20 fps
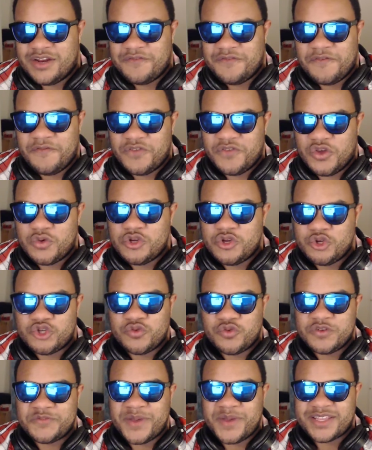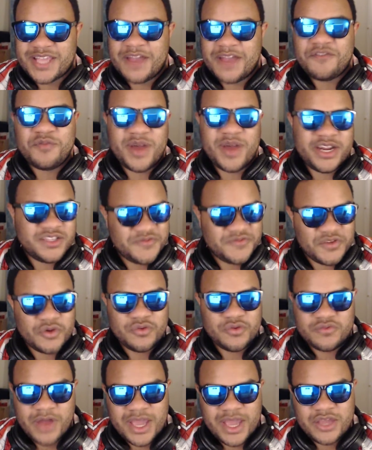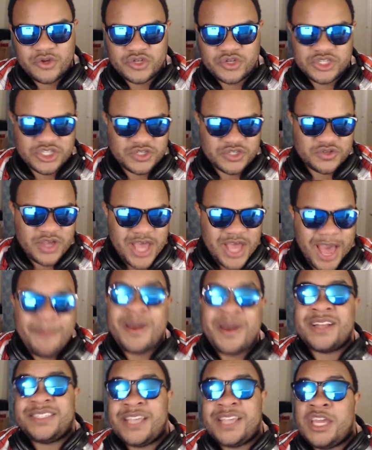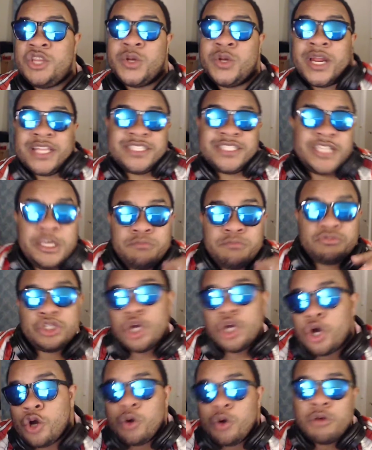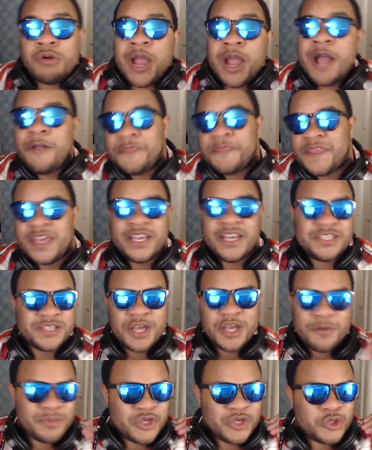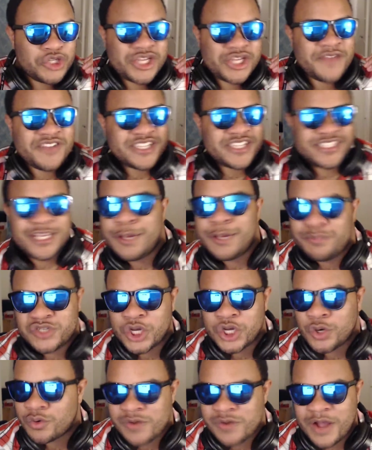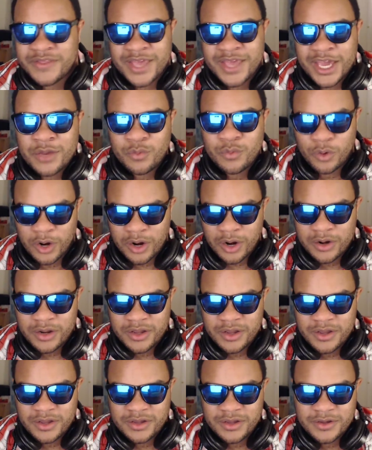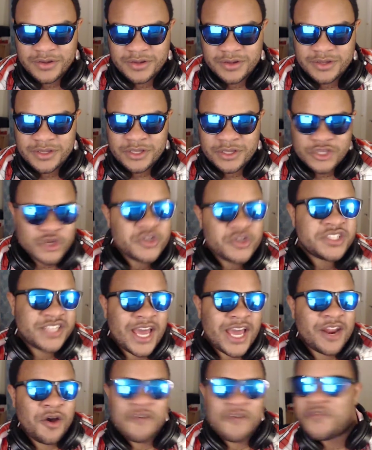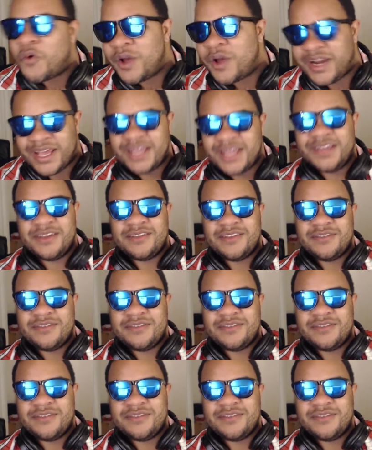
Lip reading: a different view, and you should respect everybody's view, right? You should just. I'm not saying you gotta tiptoe around things, but you shouldn't have to tiptoe around the N-word. You just gotta avoid it.